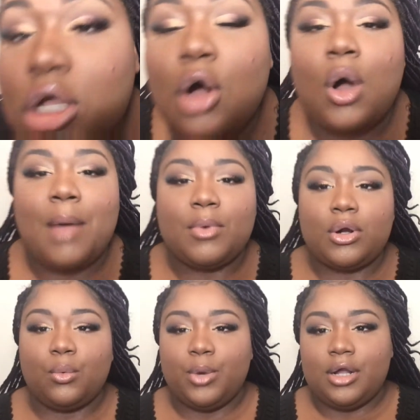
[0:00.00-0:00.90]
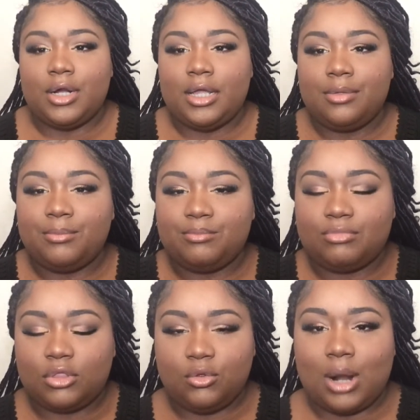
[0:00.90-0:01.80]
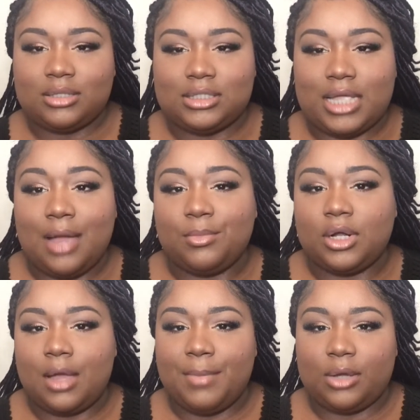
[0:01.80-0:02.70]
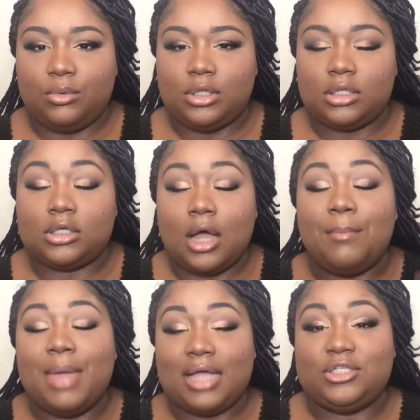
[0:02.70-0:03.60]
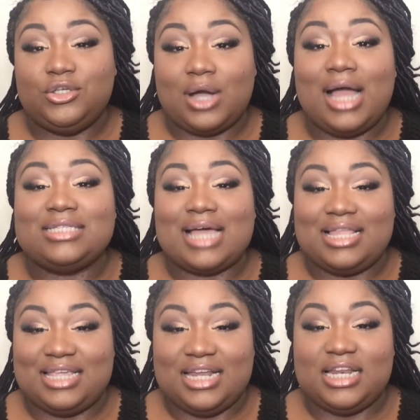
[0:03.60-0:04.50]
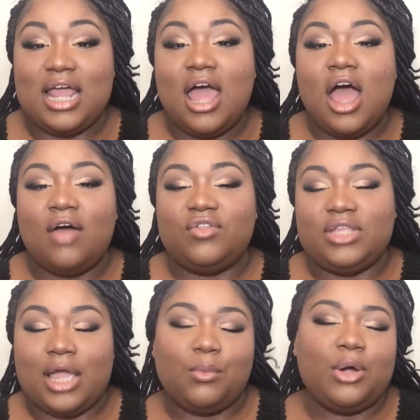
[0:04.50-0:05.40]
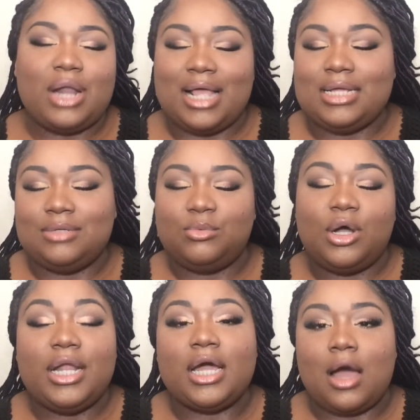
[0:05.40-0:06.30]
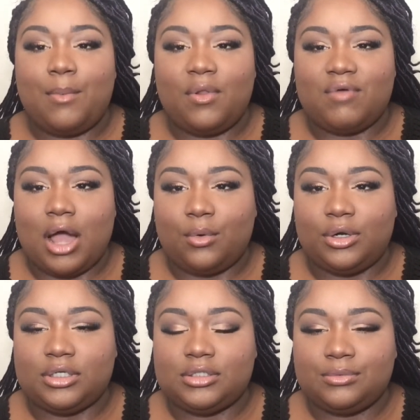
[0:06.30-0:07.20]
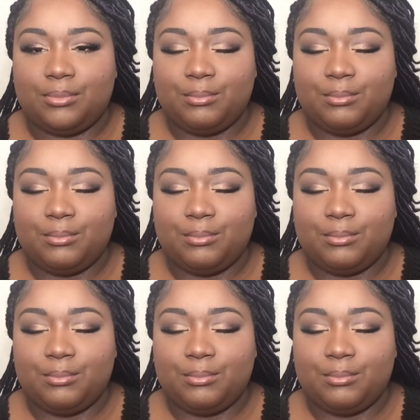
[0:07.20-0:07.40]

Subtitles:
So I'm going to wear it throughout the day. I'm gonna come back to you guys at the end of the day. Well, in a couple of hours.